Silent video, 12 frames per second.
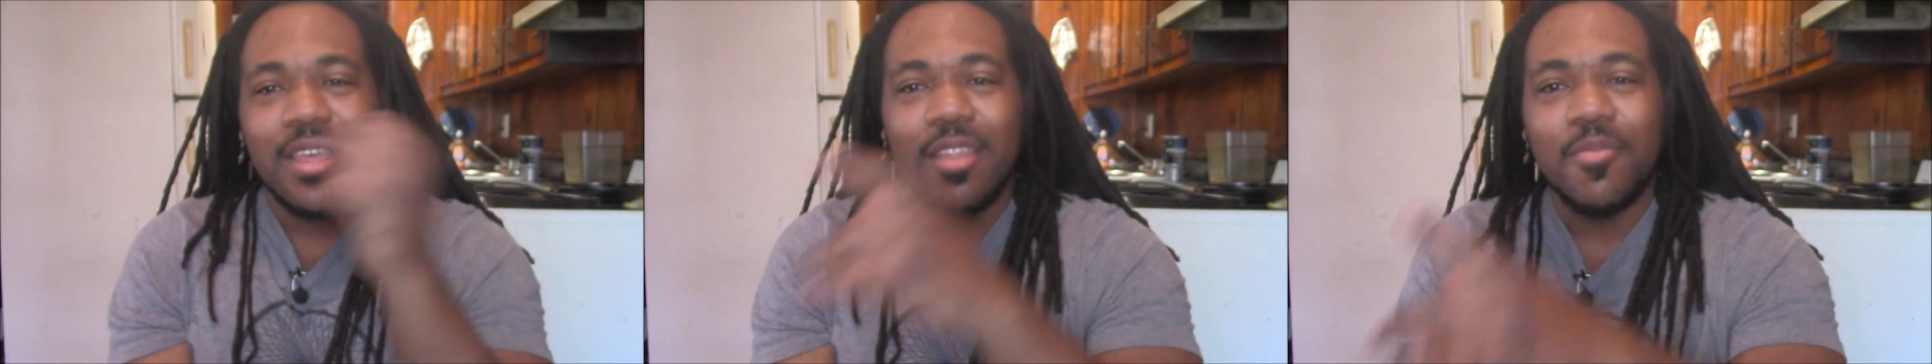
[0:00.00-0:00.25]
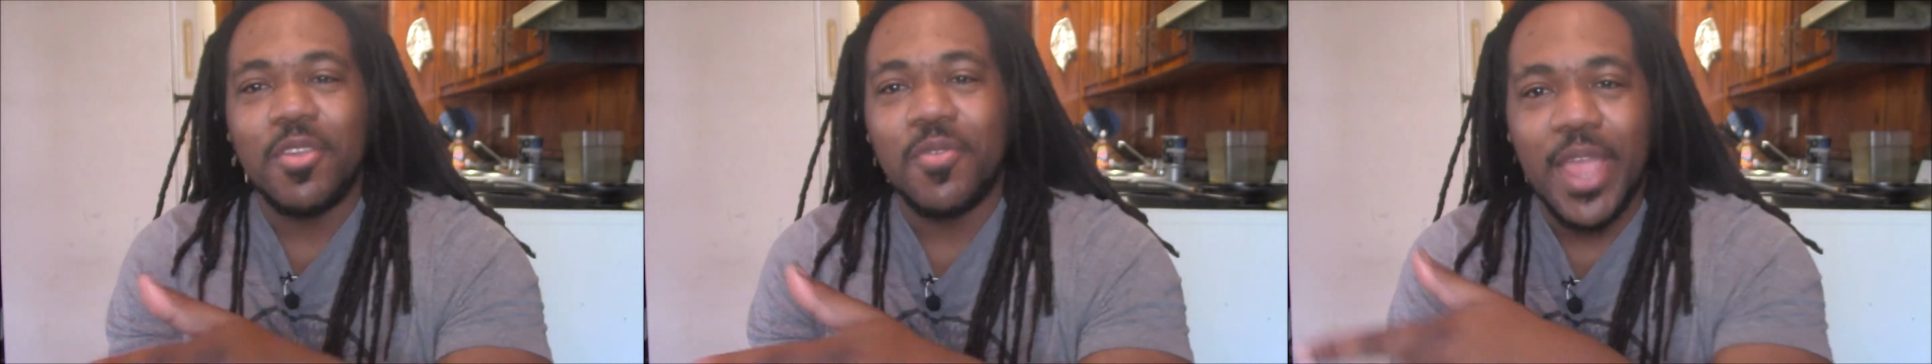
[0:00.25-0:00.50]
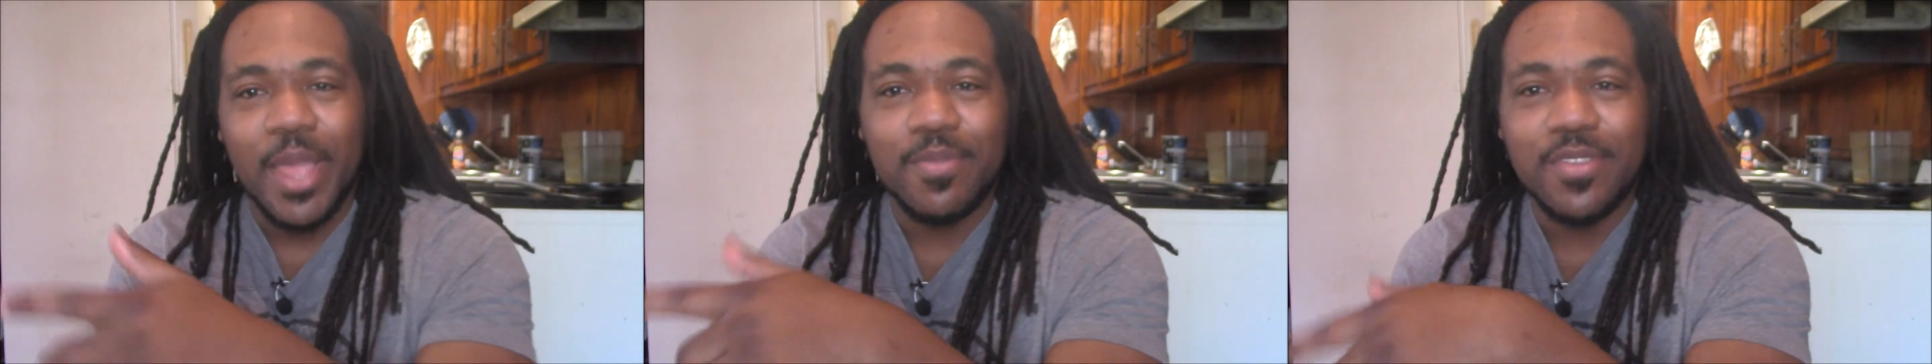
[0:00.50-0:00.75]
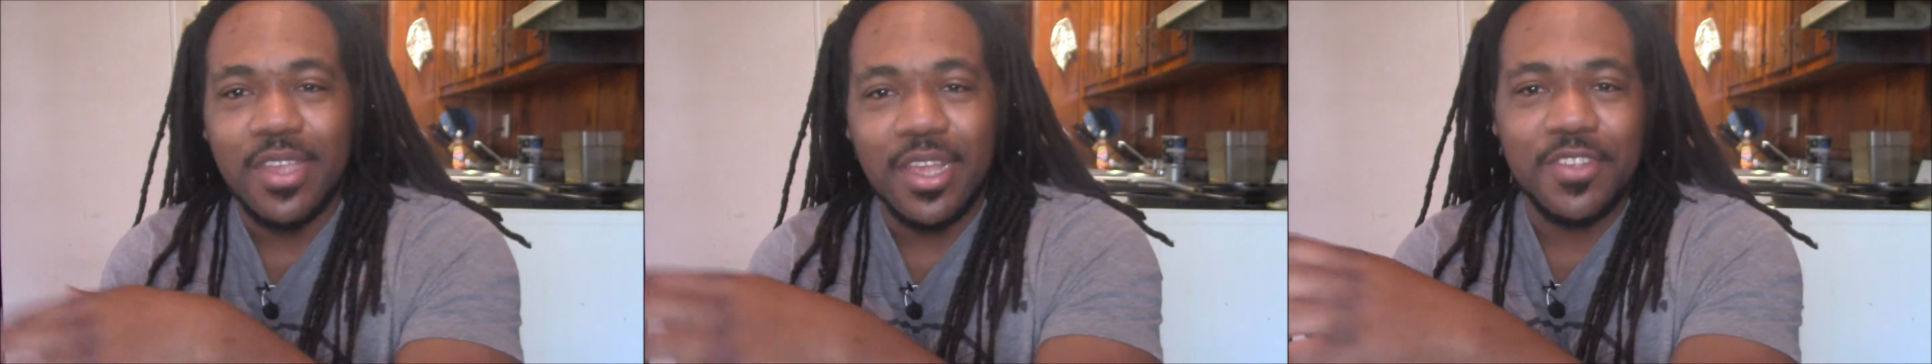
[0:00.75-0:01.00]
let me grab
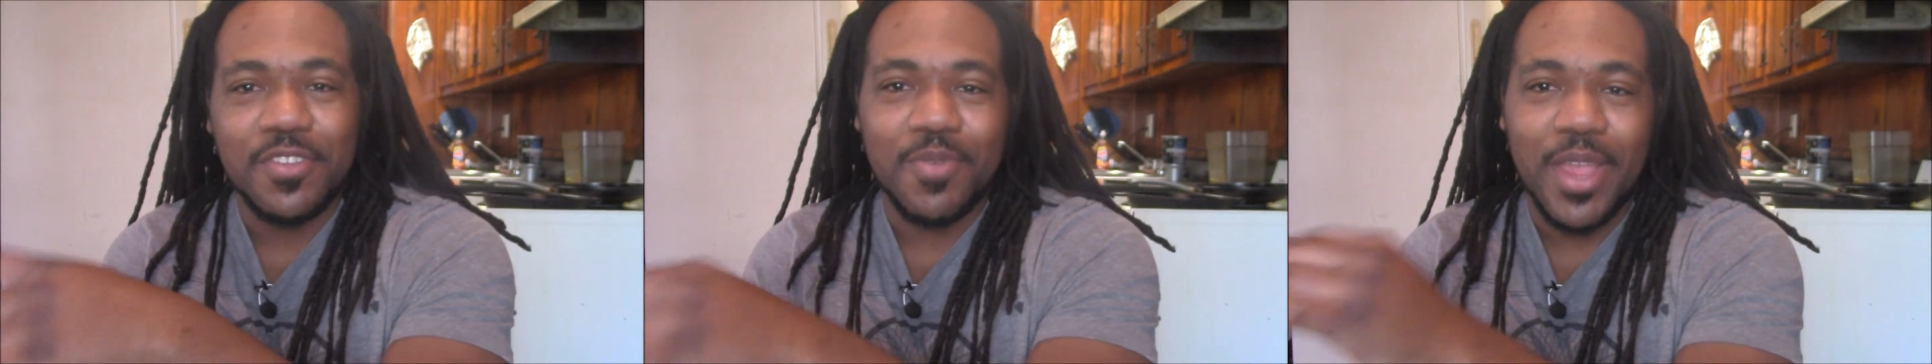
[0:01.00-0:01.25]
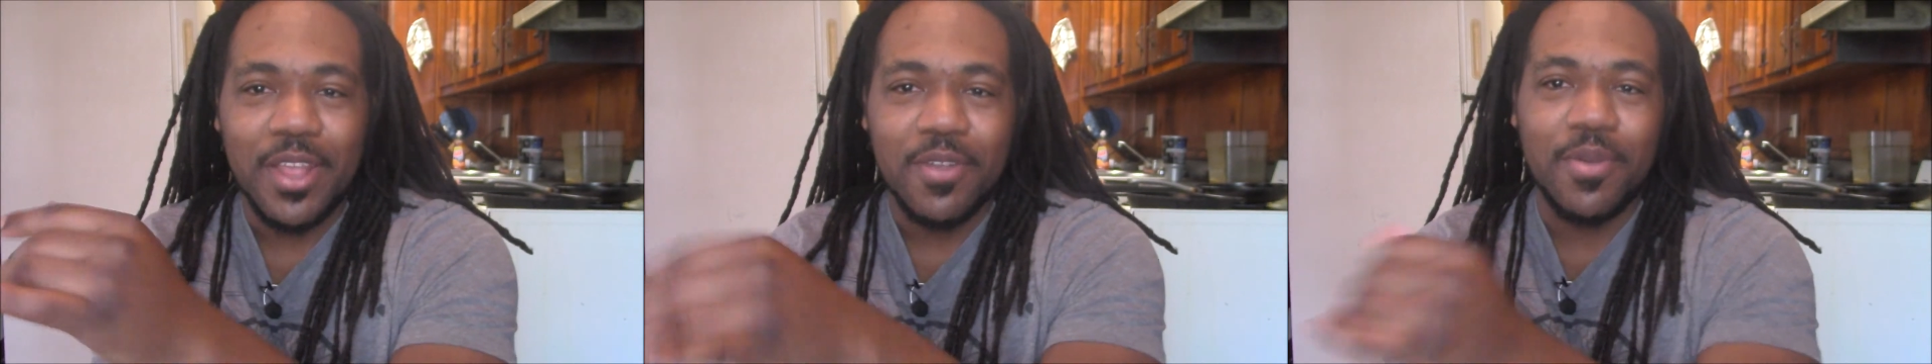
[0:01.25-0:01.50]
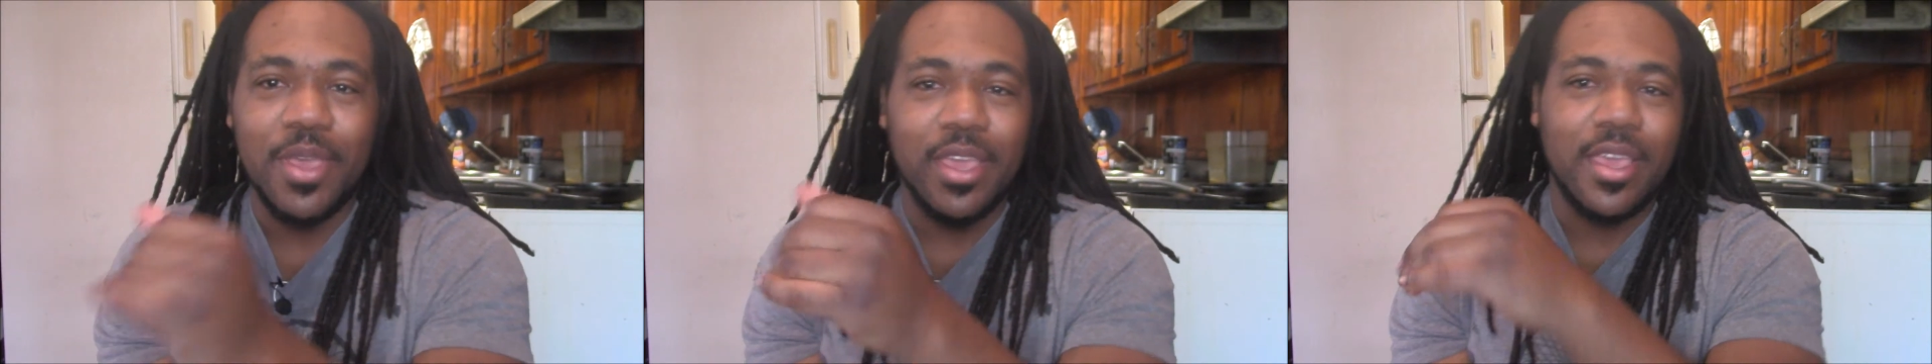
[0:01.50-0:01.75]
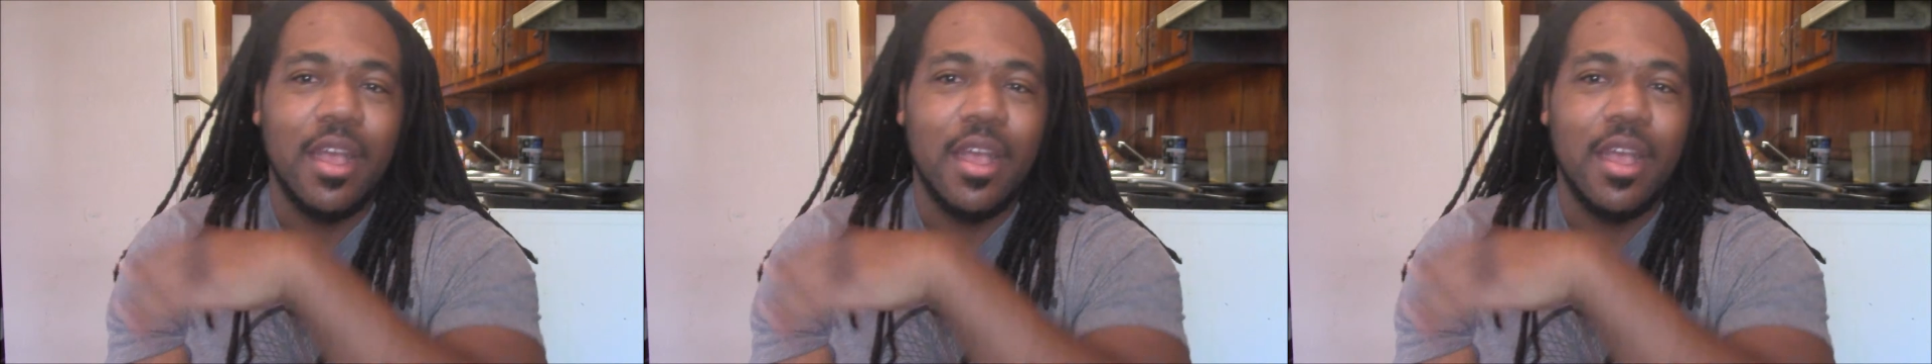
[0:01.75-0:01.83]
Sanji right quick.